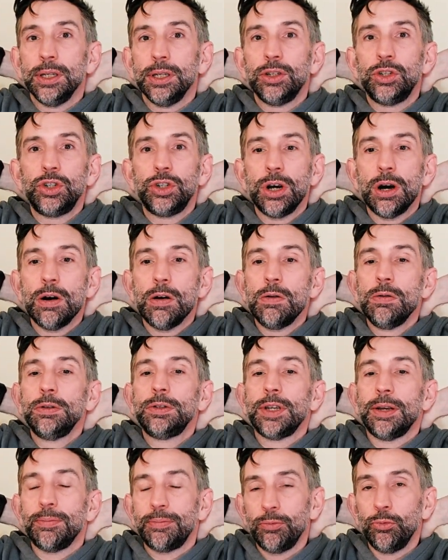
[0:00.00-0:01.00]

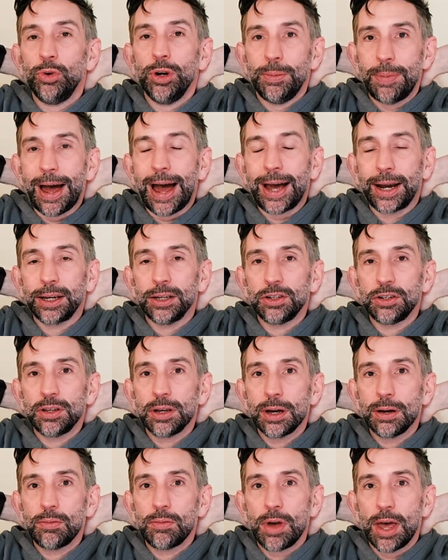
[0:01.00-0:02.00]
shows and repackage
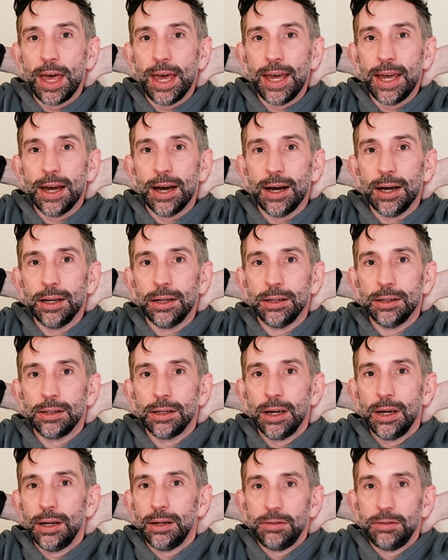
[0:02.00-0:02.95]
them and